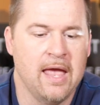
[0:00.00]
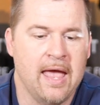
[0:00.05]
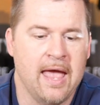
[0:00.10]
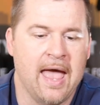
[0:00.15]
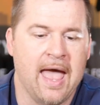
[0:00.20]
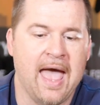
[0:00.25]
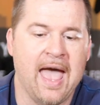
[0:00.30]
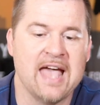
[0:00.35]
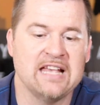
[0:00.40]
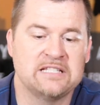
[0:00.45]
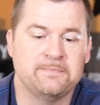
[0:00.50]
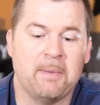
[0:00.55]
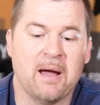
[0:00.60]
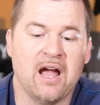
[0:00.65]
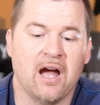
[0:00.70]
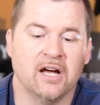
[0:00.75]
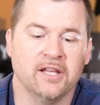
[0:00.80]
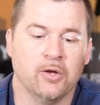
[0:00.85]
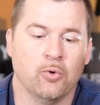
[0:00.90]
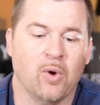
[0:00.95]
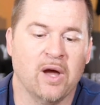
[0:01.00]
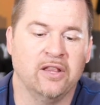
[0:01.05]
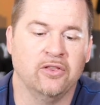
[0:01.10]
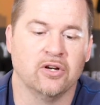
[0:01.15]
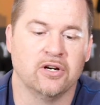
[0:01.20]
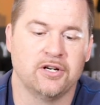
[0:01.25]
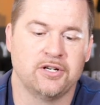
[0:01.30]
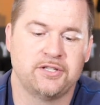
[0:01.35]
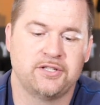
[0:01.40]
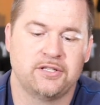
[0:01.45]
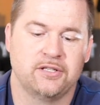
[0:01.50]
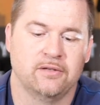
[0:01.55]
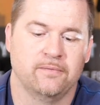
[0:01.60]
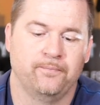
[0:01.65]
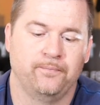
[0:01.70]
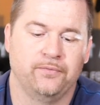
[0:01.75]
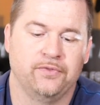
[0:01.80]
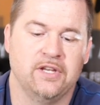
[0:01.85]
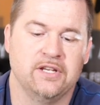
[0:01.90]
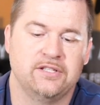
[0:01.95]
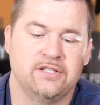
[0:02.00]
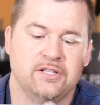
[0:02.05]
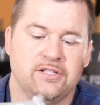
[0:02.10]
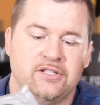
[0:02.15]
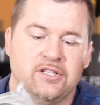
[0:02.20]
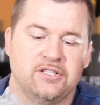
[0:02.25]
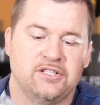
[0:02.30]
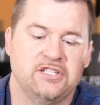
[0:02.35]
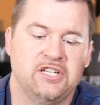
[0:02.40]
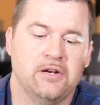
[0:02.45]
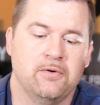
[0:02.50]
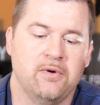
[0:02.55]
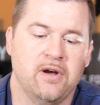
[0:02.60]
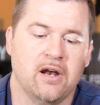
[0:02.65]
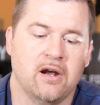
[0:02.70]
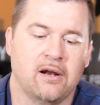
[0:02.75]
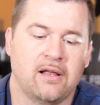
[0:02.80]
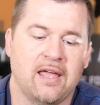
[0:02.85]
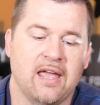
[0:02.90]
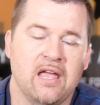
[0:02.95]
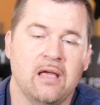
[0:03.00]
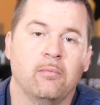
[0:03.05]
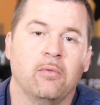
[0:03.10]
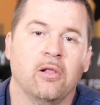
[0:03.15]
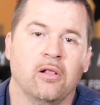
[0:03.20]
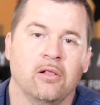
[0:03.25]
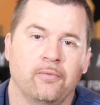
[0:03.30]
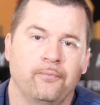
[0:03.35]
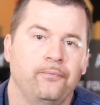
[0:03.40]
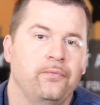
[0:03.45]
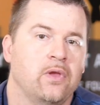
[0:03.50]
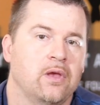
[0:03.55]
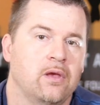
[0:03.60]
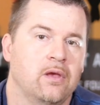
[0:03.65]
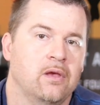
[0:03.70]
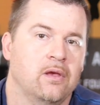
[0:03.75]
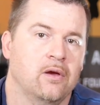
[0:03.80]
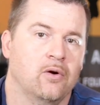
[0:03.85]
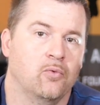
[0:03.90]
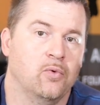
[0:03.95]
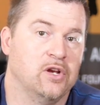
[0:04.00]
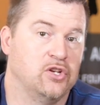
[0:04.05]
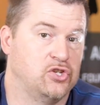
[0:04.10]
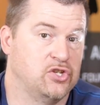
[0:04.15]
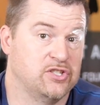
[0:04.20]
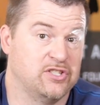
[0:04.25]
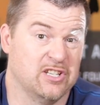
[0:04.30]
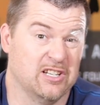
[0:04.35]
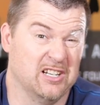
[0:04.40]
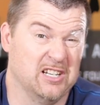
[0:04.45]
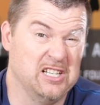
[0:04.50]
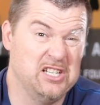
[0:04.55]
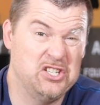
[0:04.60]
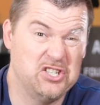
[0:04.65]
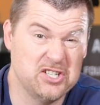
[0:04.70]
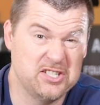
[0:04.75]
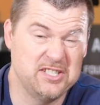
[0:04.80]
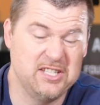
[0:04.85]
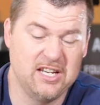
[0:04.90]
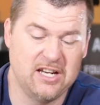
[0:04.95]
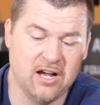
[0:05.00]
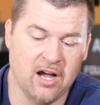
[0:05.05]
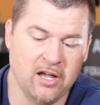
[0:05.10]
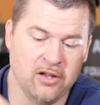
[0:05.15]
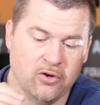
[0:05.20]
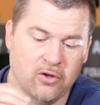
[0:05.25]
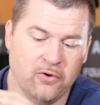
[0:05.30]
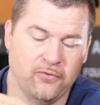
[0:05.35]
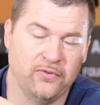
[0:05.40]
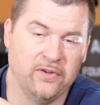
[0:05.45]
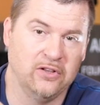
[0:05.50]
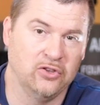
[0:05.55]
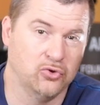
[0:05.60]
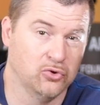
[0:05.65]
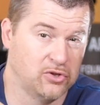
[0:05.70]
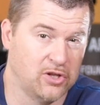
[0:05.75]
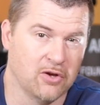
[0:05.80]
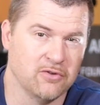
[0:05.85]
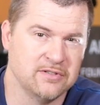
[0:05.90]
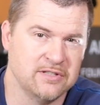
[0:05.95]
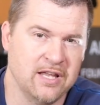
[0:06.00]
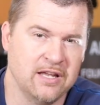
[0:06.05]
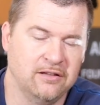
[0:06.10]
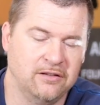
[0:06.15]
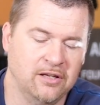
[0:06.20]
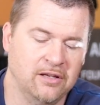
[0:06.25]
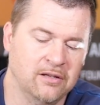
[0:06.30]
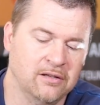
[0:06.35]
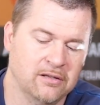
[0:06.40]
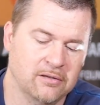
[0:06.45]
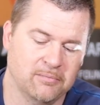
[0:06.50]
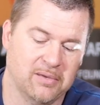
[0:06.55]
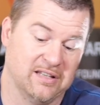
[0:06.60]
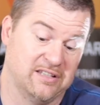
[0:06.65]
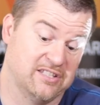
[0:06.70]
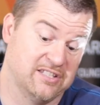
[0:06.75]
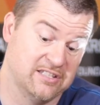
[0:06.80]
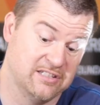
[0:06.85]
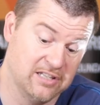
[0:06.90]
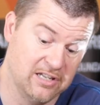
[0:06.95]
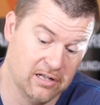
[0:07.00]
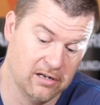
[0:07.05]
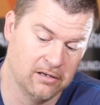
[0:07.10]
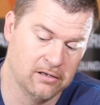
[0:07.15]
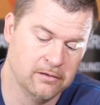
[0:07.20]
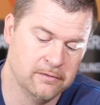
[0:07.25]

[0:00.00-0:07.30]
As by other vendors, this is the serial cable, which is a legacy kind of in 2018, but still